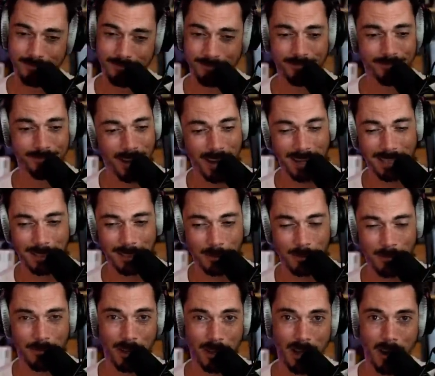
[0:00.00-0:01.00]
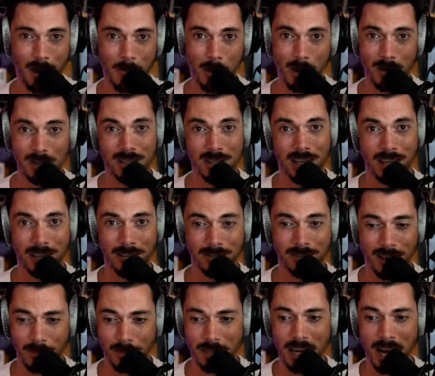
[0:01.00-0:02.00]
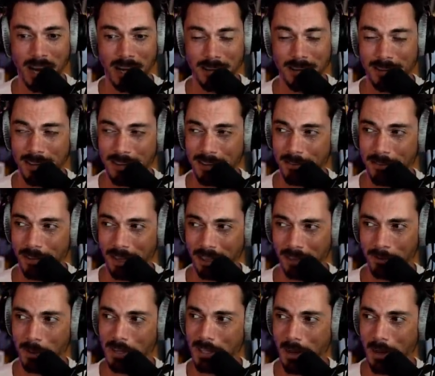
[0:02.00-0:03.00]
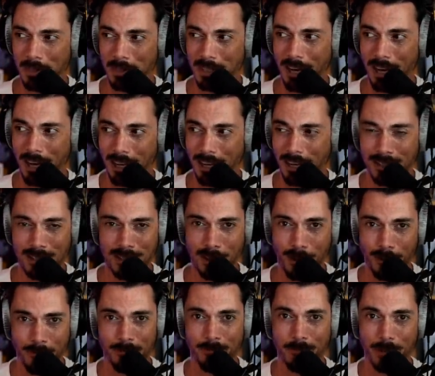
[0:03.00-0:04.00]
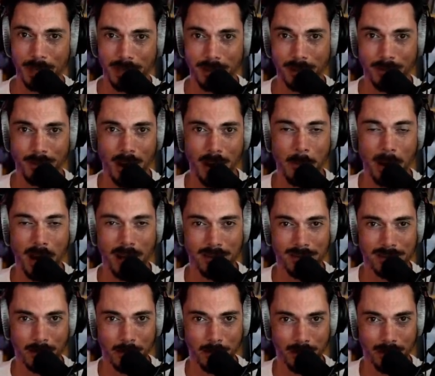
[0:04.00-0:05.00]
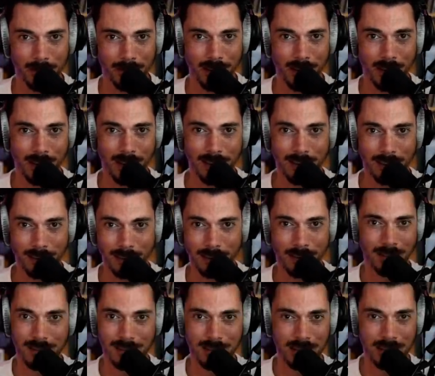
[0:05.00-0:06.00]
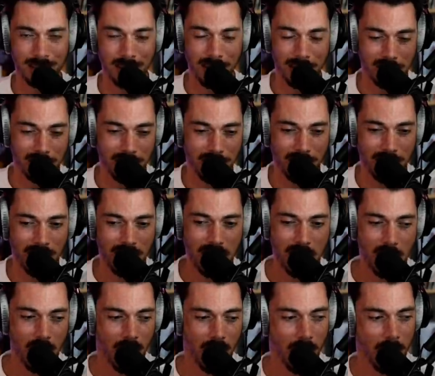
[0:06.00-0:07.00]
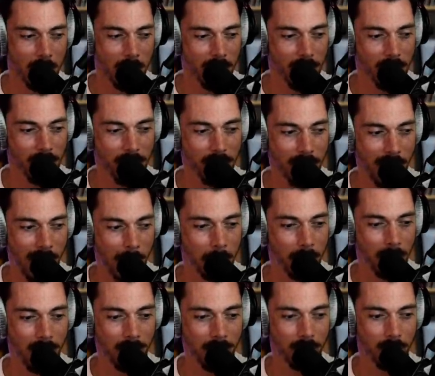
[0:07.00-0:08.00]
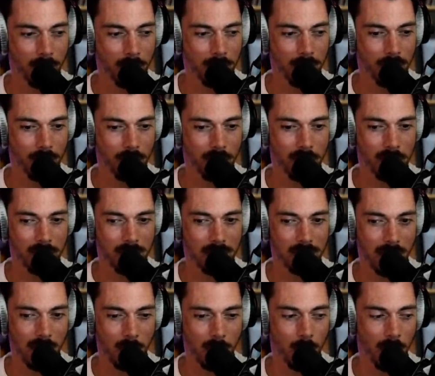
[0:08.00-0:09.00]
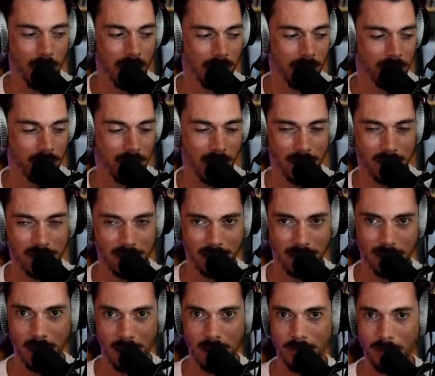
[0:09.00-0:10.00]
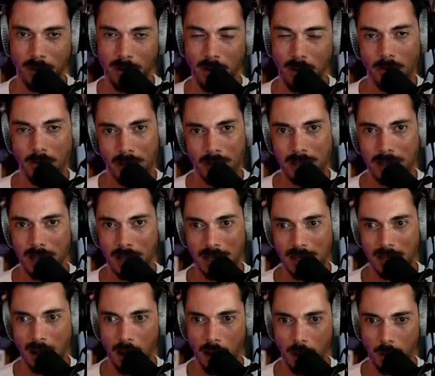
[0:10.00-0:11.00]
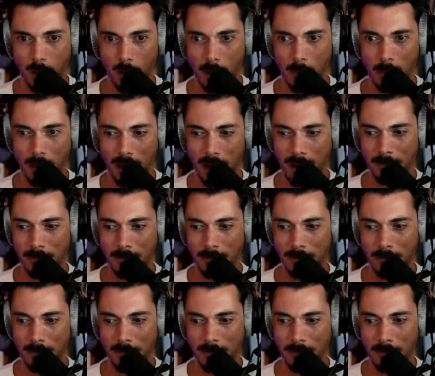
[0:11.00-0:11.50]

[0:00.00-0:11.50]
I do VR boxing every day, like three times a day. I just go and beat the crap out of someone that doesn't exist. That platform is their way of challenging the iPhone. Obviously, it's a hardware play.